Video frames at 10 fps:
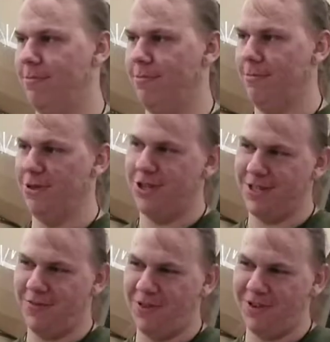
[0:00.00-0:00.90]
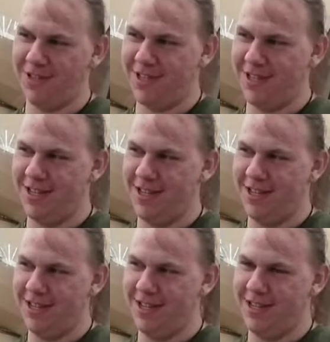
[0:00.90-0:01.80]
Which is the first? The first
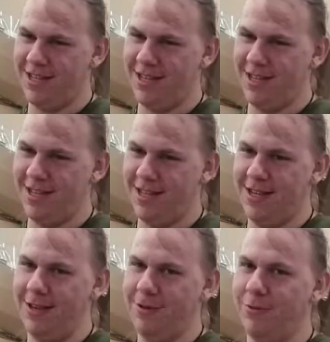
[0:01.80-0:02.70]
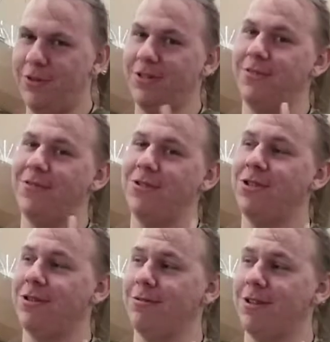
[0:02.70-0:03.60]
generation robin. Which is the first
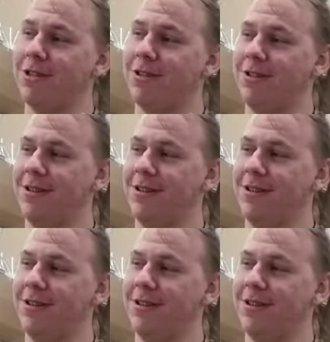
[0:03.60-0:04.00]
generation?